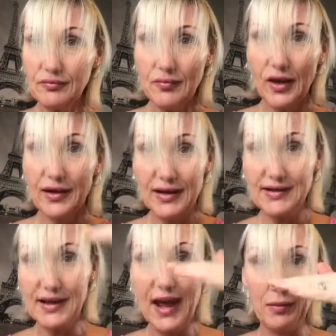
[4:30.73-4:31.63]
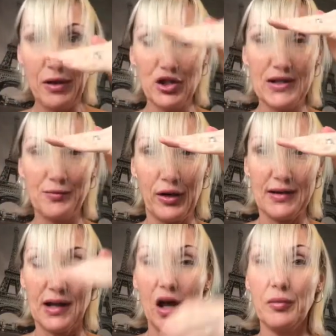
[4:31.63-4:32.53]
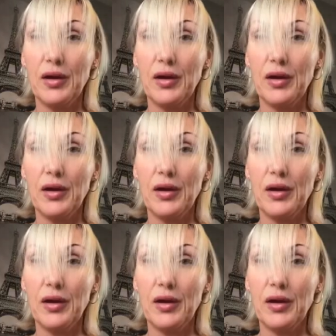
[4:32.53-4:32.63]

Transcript: let's see how much it springs up.